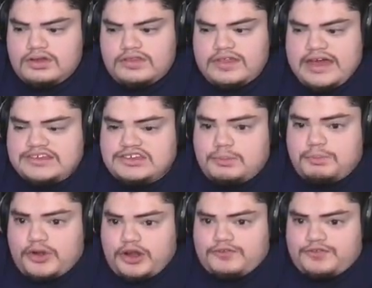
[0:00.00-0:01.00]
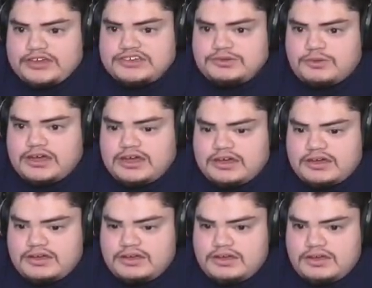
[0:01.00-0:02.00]
That's a perfect swing.
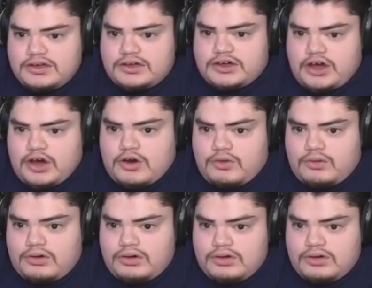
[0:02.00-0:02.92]
Go.